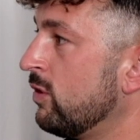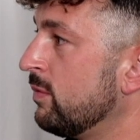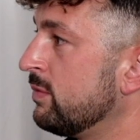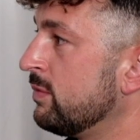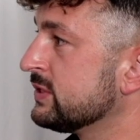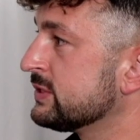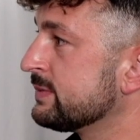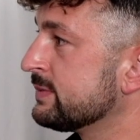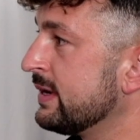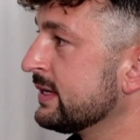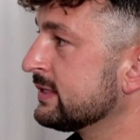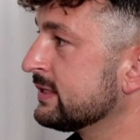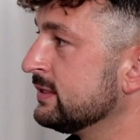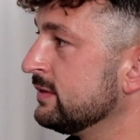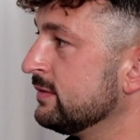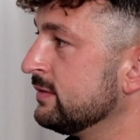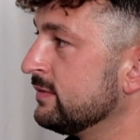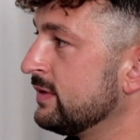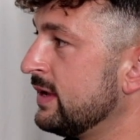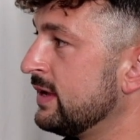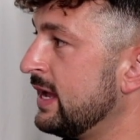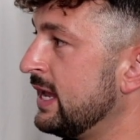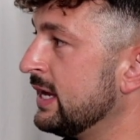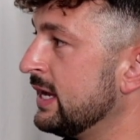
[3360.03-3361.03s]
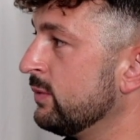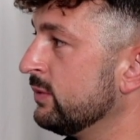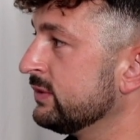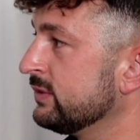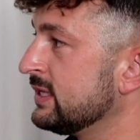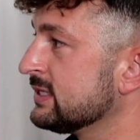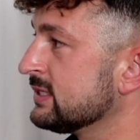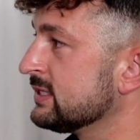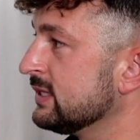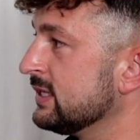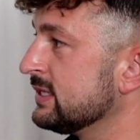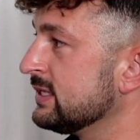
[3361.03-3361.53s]
perspective, anyone
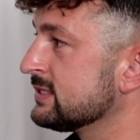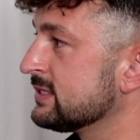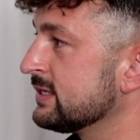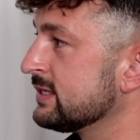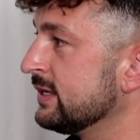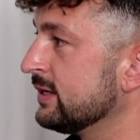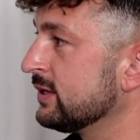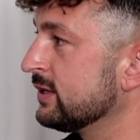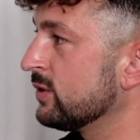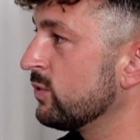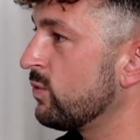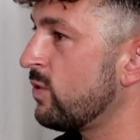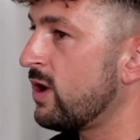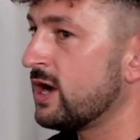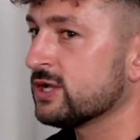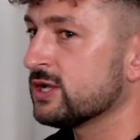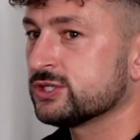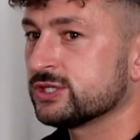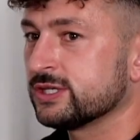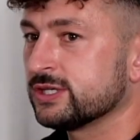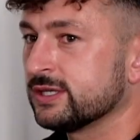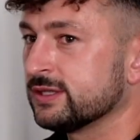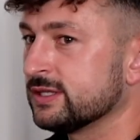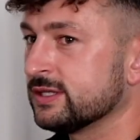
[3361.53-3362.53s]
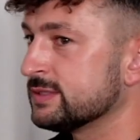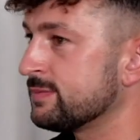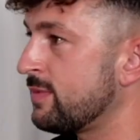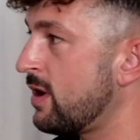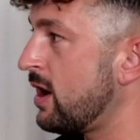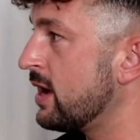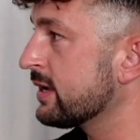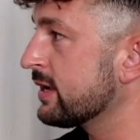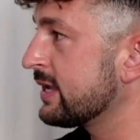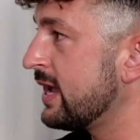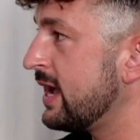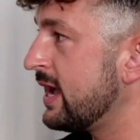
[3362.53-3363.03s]
that's listening or watching this
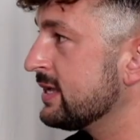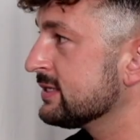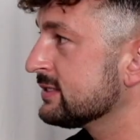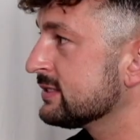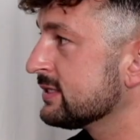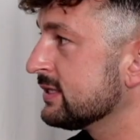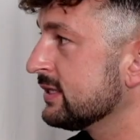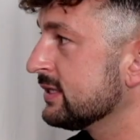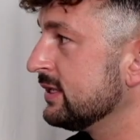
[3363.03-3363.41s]
podcast,